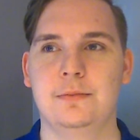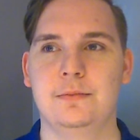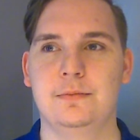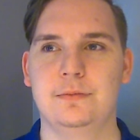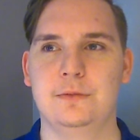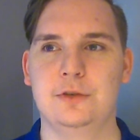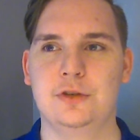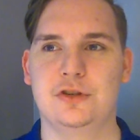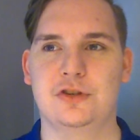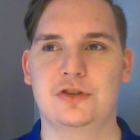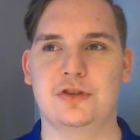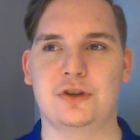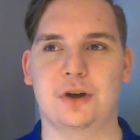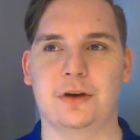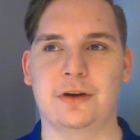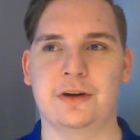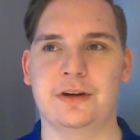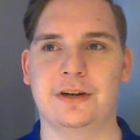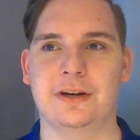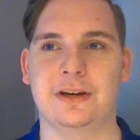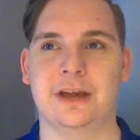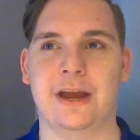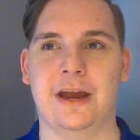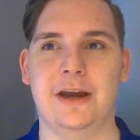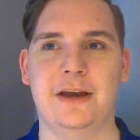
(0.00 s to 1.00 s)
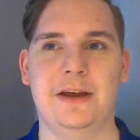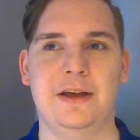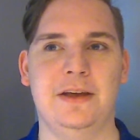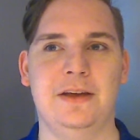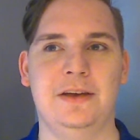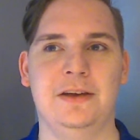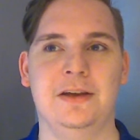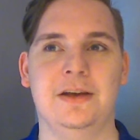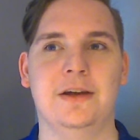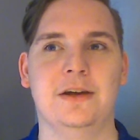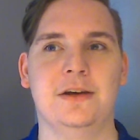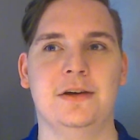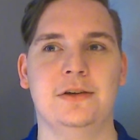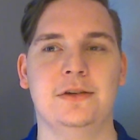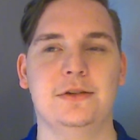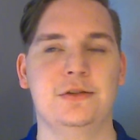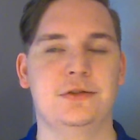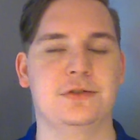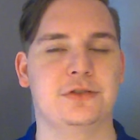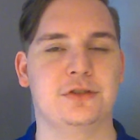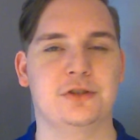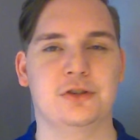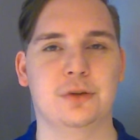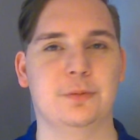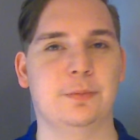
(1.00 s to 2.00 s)
start gaining
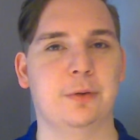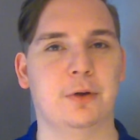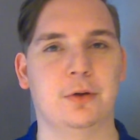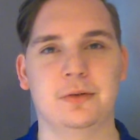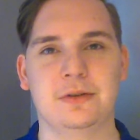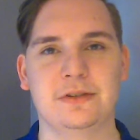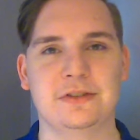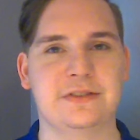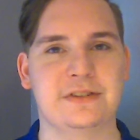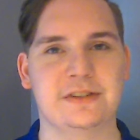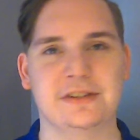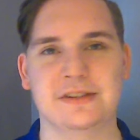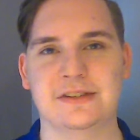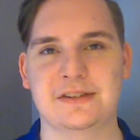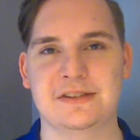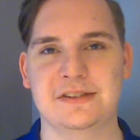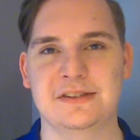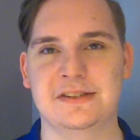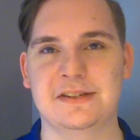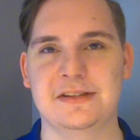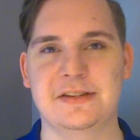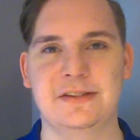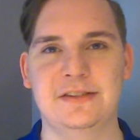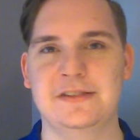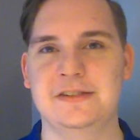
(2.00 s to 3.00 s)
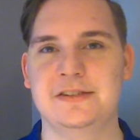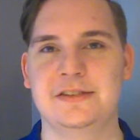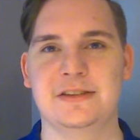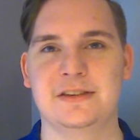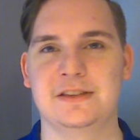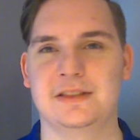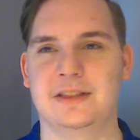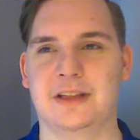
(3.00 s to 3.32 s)
super resistances,